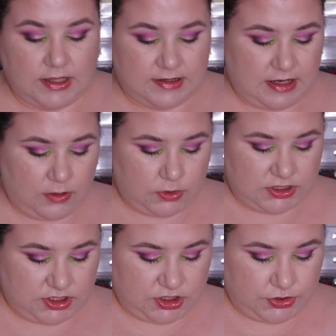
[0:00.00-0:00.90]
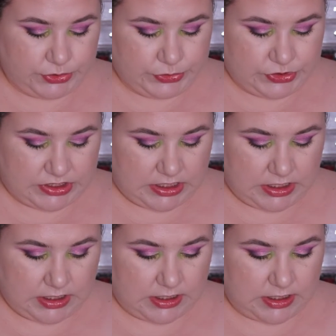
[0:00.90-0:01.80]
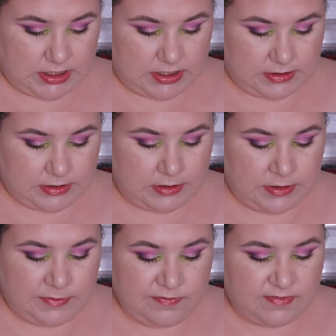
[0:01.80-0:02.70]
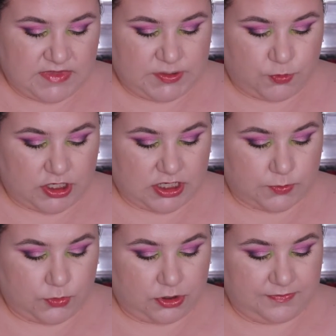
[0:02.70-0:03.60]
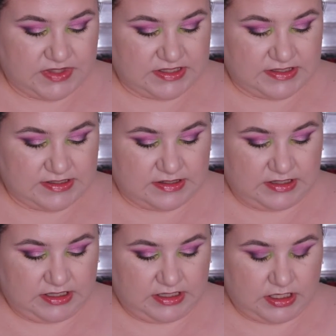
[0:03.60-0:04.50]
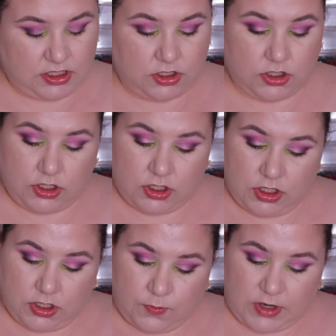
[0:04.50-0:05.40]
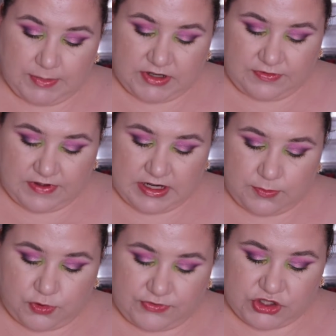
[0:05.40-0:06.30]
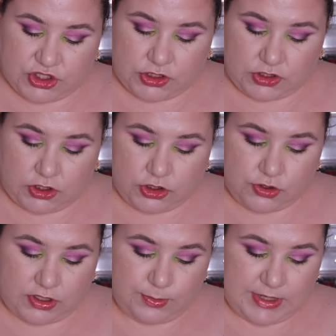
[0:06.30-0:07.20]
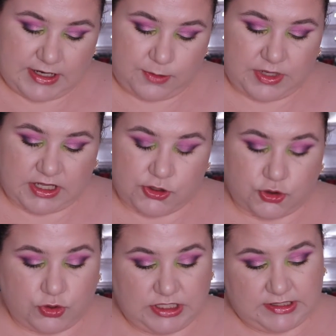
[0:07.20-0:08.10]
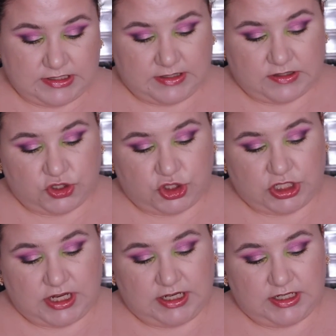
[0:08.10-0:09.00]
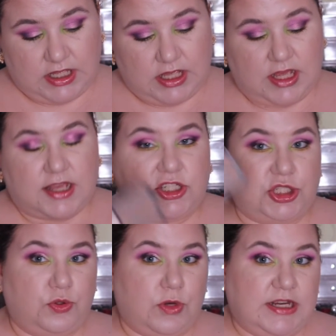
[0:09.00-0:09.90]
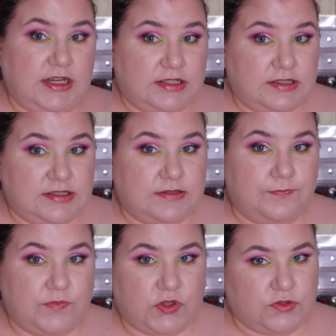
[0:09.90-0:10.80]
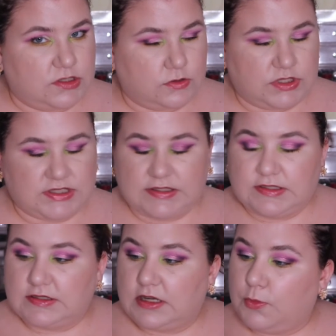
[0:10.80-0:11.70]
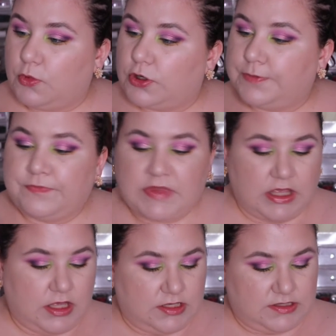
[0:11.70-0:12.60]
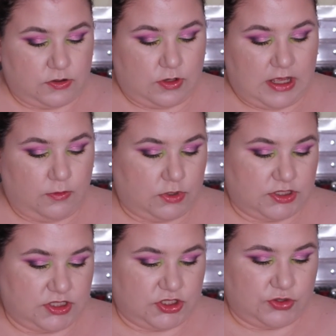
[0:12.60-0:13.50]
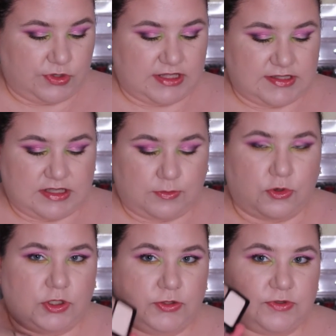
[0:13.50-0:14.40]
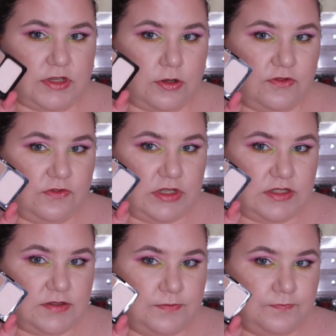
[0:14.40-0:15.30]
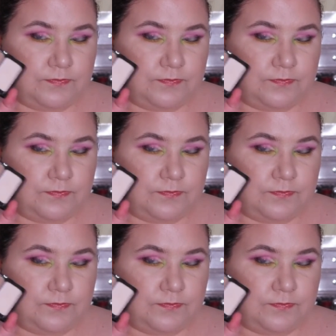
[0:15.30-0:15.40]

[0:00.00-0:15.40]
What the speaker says: Then I wanted to use this product more. This is the Prime and Fine Professional Contouring Palette by Catrice in the shade Ashy Radiance. Those don't exist anymore, so I wanted to get some more use out of it.